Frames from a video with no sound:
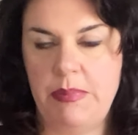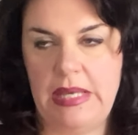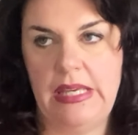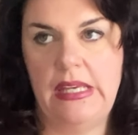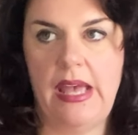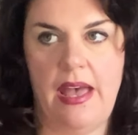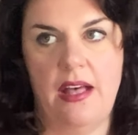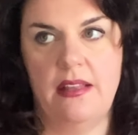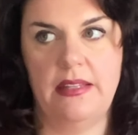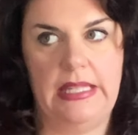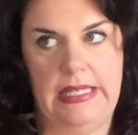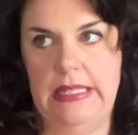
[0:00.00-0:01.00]

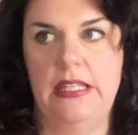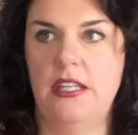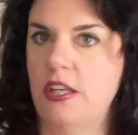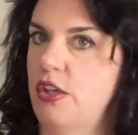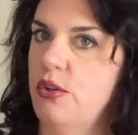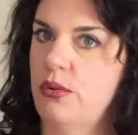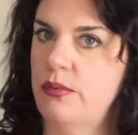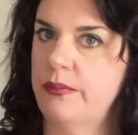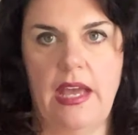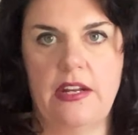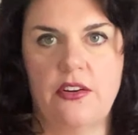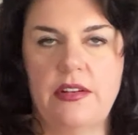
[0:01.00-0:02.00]
BLEU,
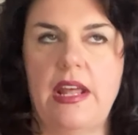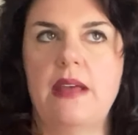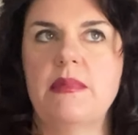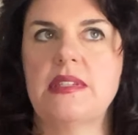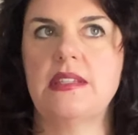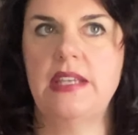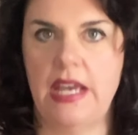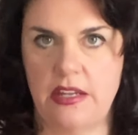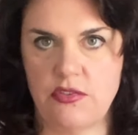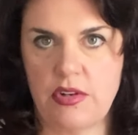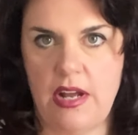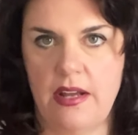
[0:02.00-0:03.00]
and her name is
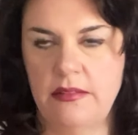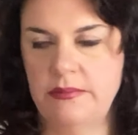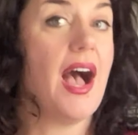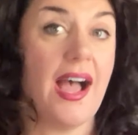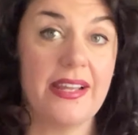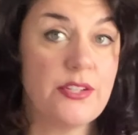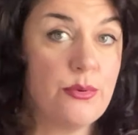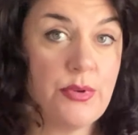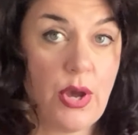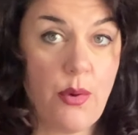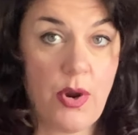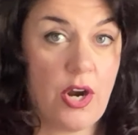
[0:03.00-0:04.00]
Leandra. I don't
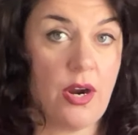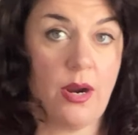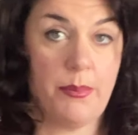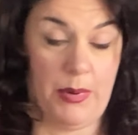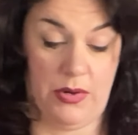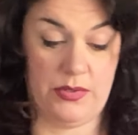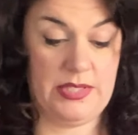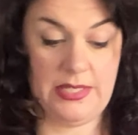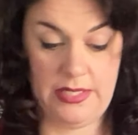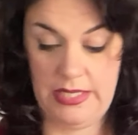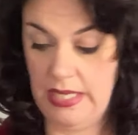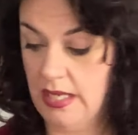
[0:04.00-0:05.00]
know her
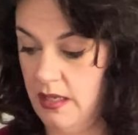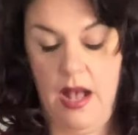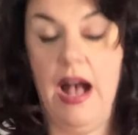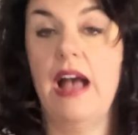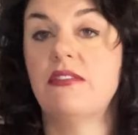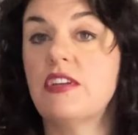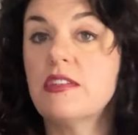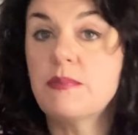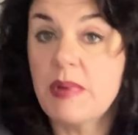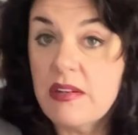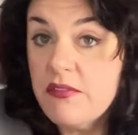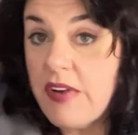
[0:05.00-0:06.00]
personally. I've just
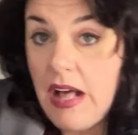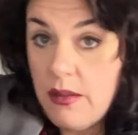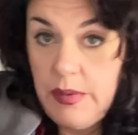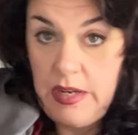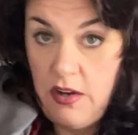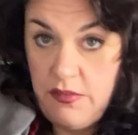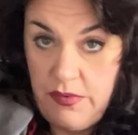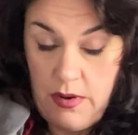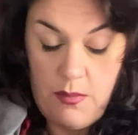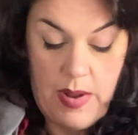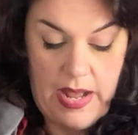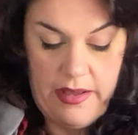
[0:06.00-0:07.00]
been following her for
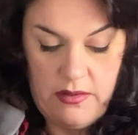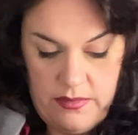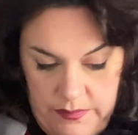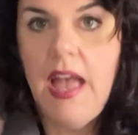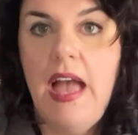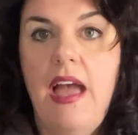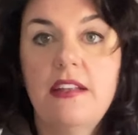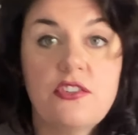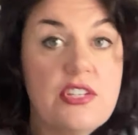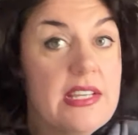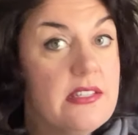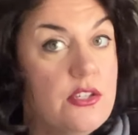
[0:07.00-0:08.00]
a while. And
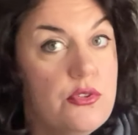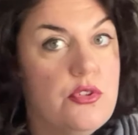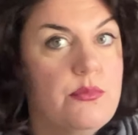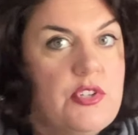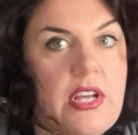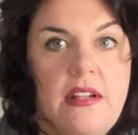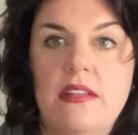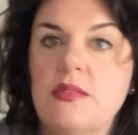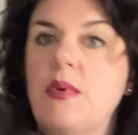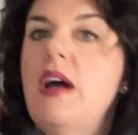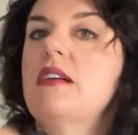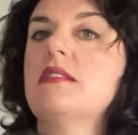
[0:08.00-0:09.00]
she has a YouTube channel as
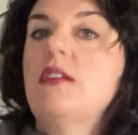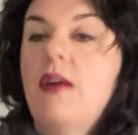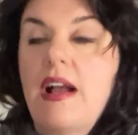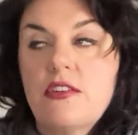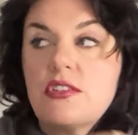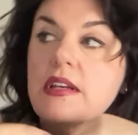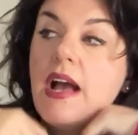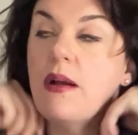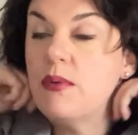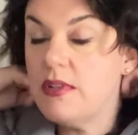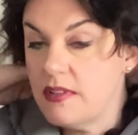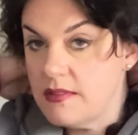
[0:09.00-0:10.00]
well, so actually I
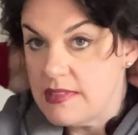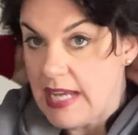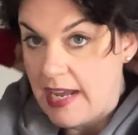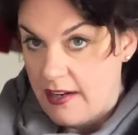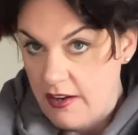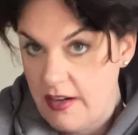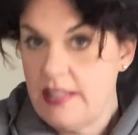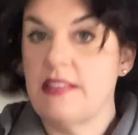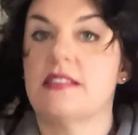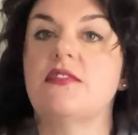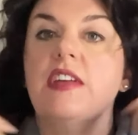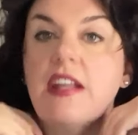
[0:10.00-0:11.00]
will tag her in
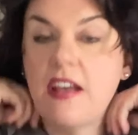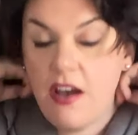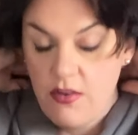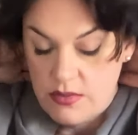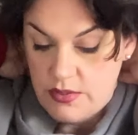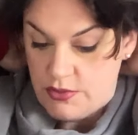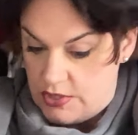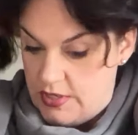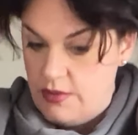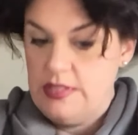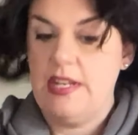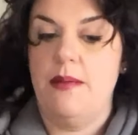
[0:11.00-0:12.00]
this video so she
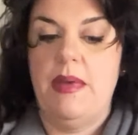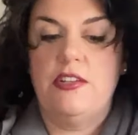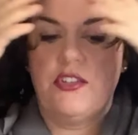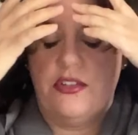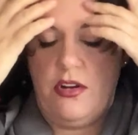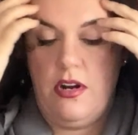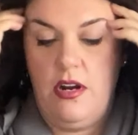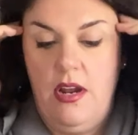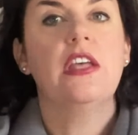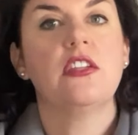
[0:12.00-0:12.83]
knows that I mentioned her.